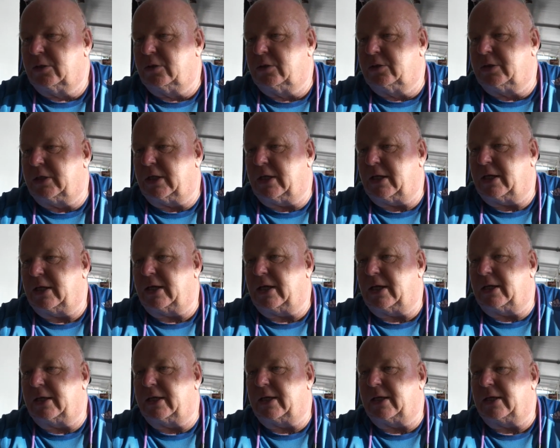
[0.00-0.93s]
Una, hi
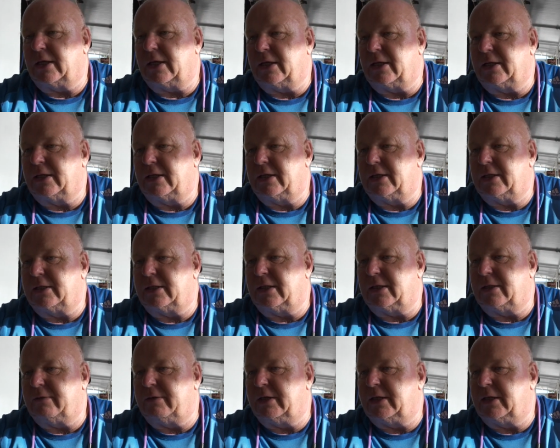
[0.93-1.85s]
Ali, hi Ali,
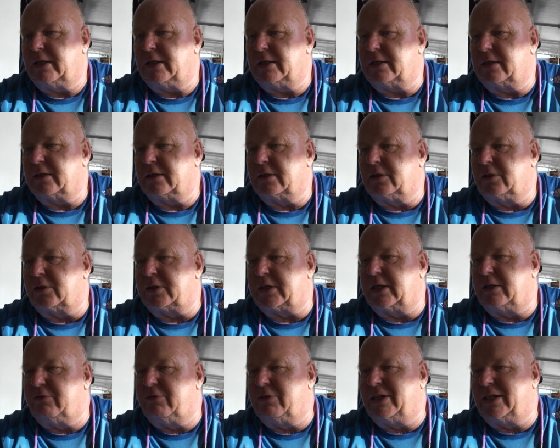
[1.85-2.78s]
David.
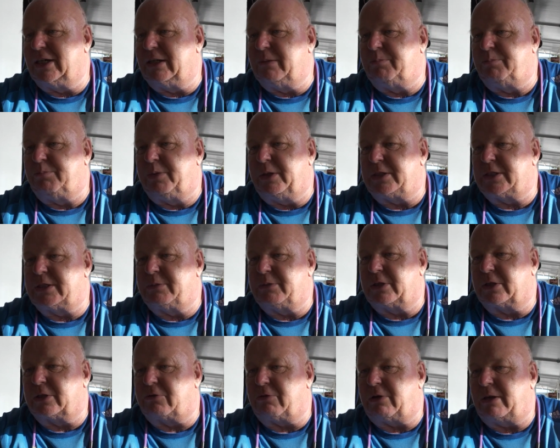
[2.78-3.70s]
Looking really busy
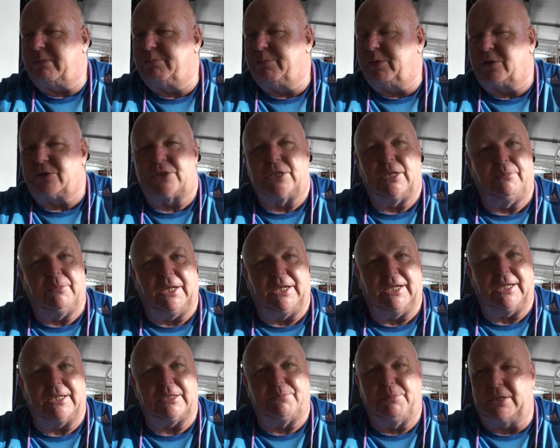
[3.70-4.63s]
with a great buzz, Tim.
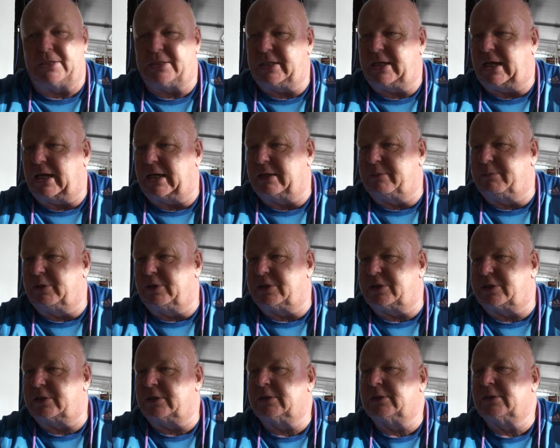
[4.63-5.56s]
It is busy and a
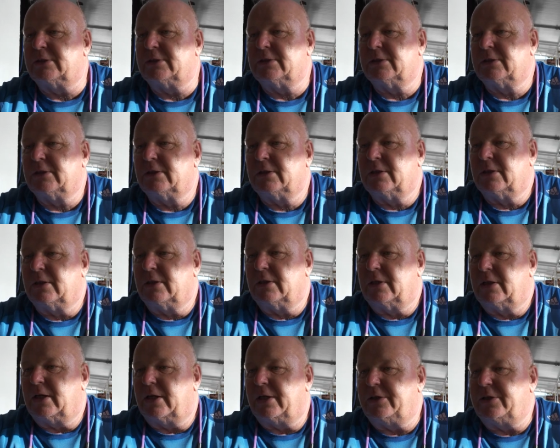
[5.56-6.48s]
buzz.
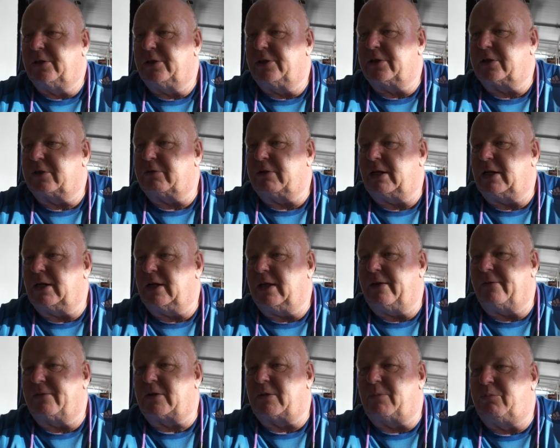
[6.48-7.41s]
Another great
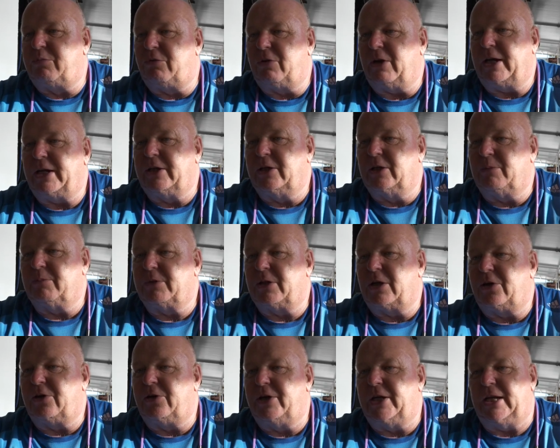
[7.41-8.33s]
live to brighten up
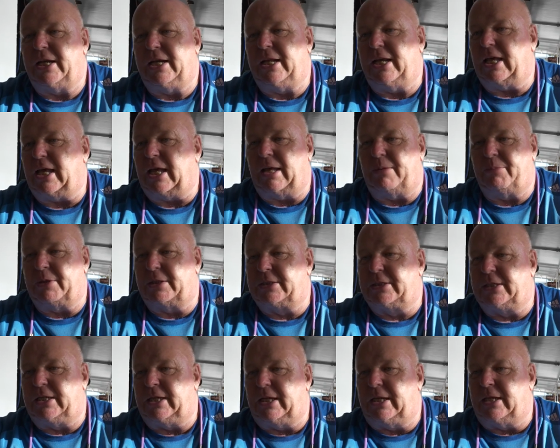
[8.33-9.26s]
the rainy
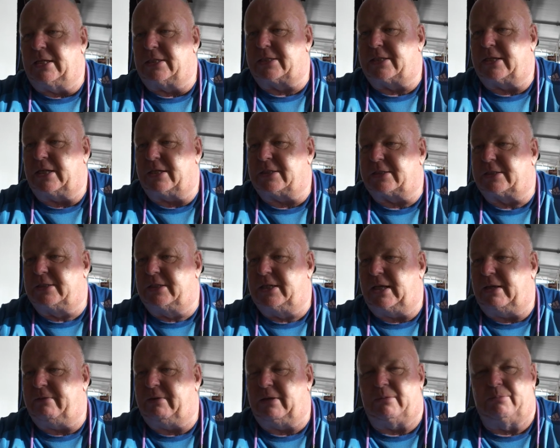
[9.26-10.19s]
Aberdeen, says
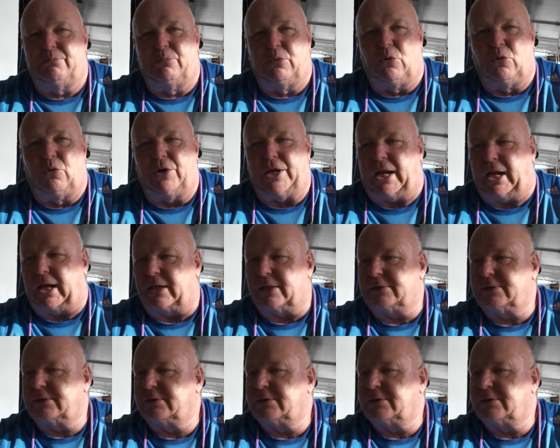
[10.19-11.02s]
David Boney.